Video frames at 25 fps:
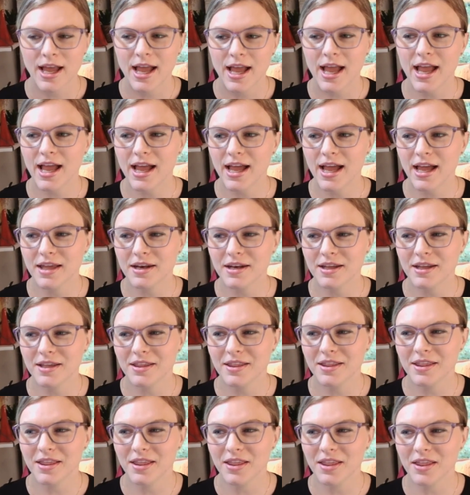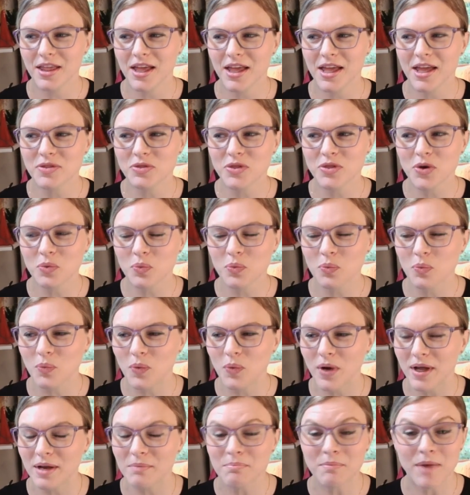and there,
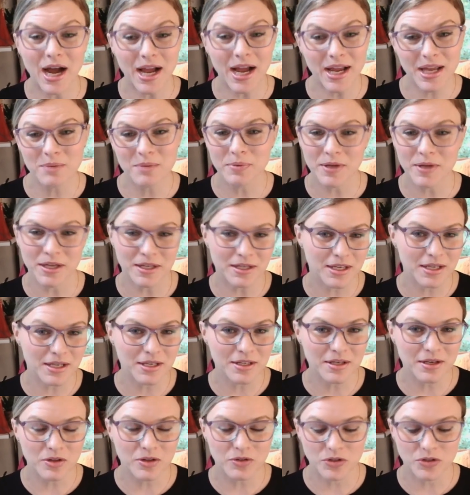in my opinion,